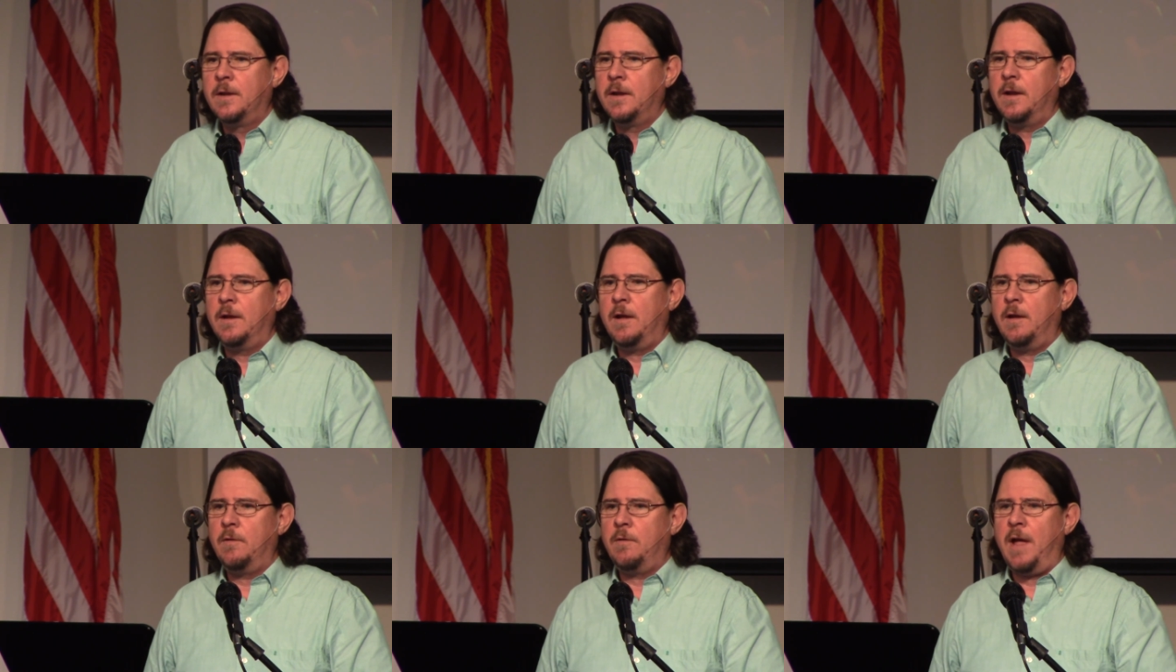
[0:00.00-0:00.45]

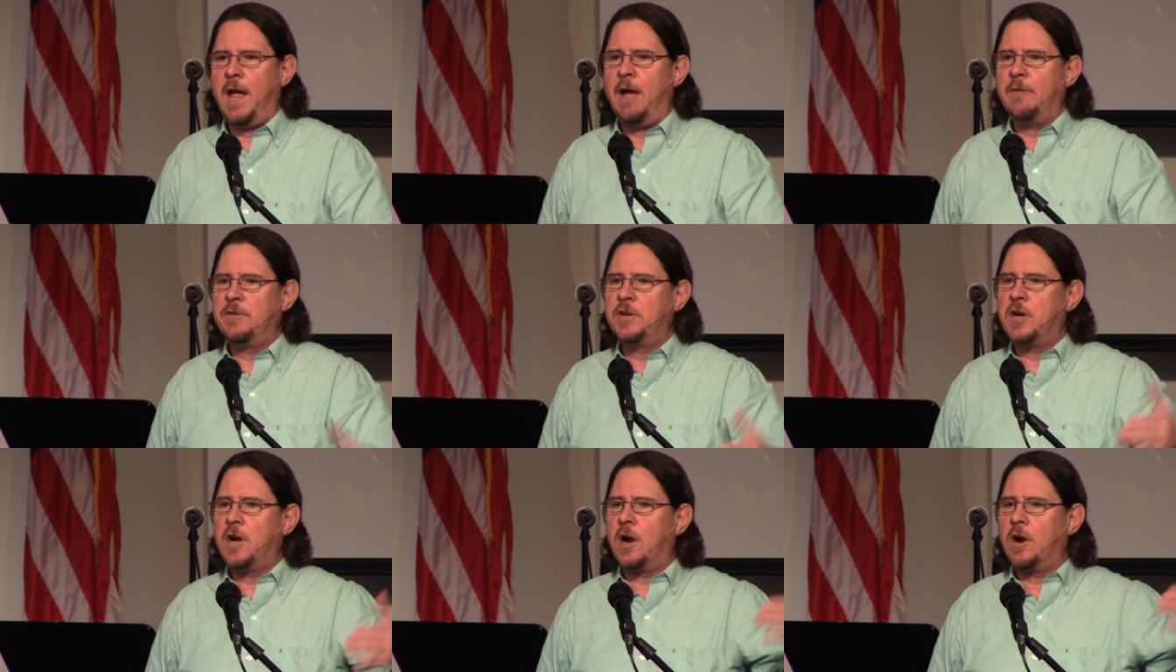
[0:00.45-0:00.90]
Uh,
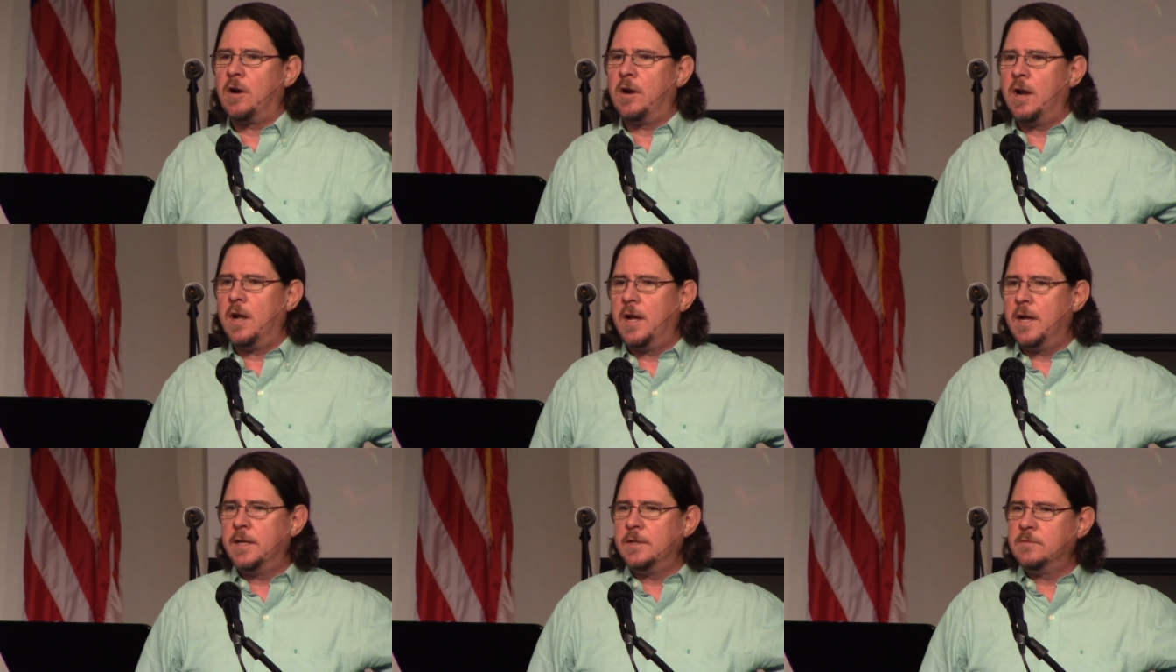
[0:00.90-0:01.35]
having our
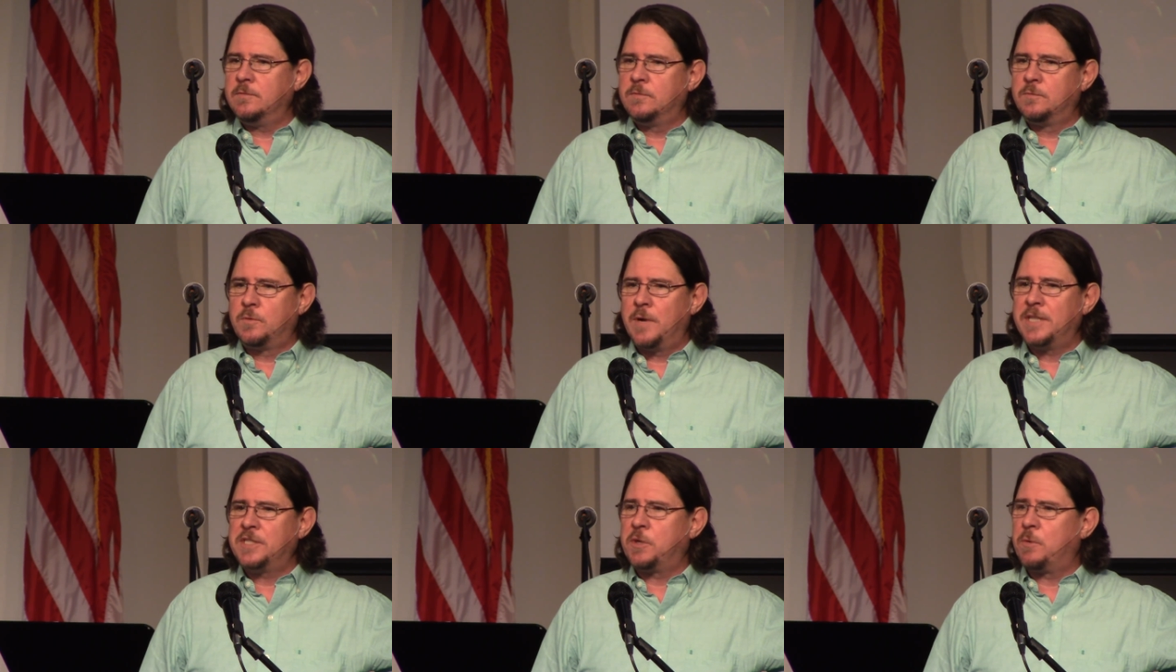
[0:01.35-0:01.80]

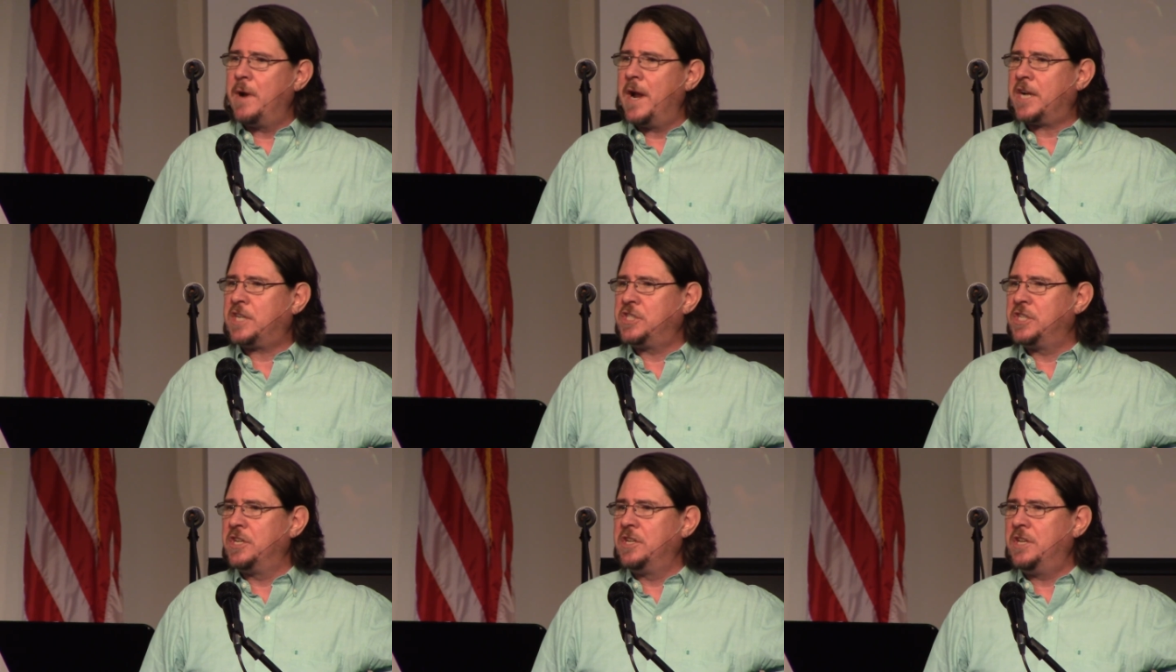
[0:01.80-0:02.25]
uh,
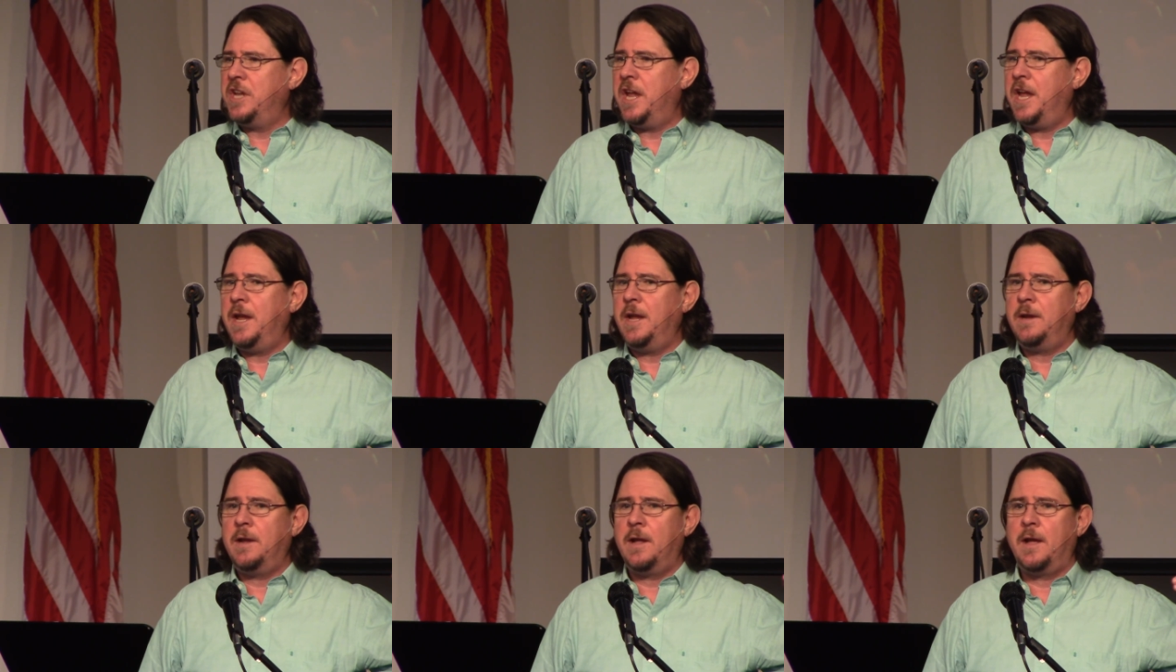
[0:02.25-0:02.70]
Resurrection
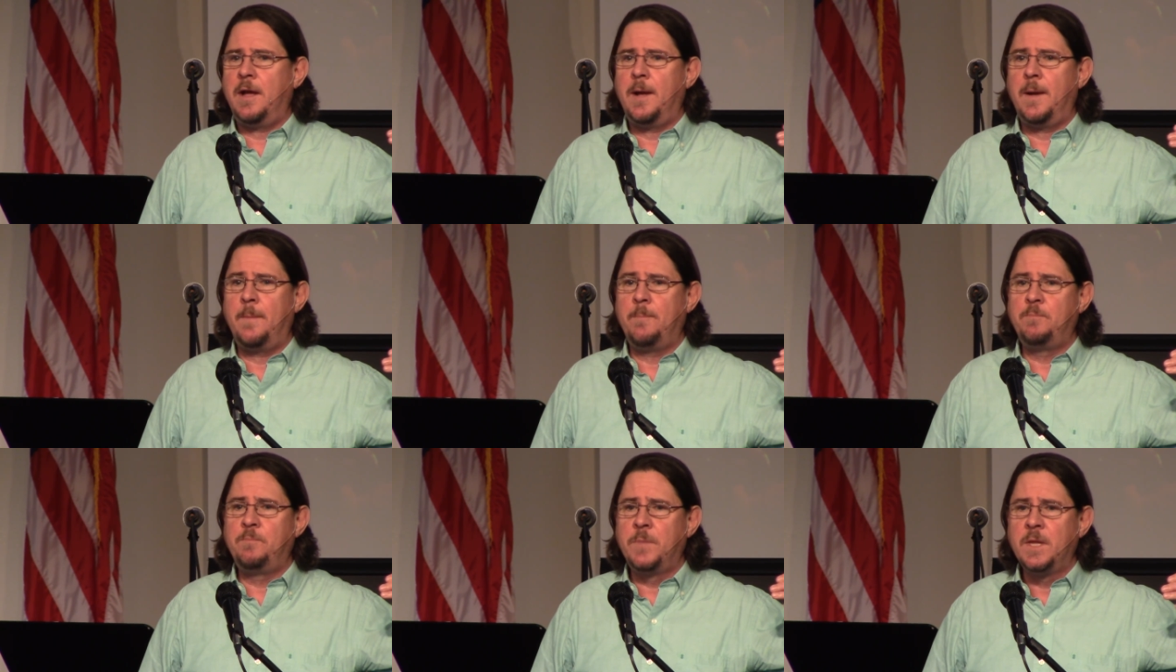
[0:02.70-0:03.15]
Day
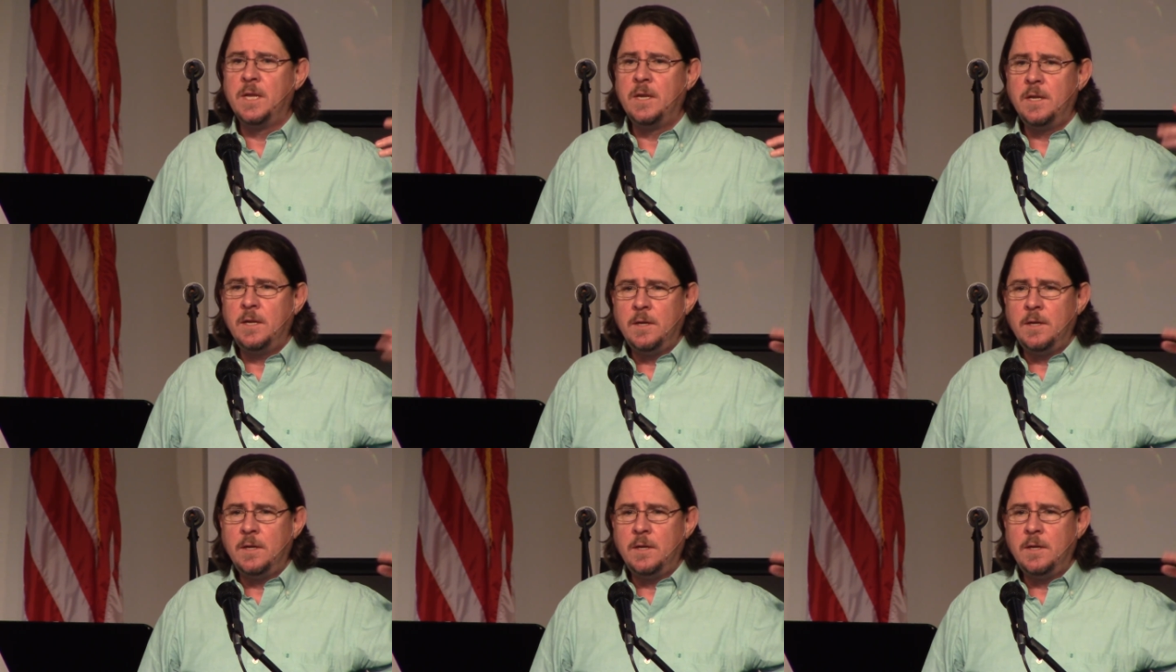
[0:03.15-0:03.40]
uh,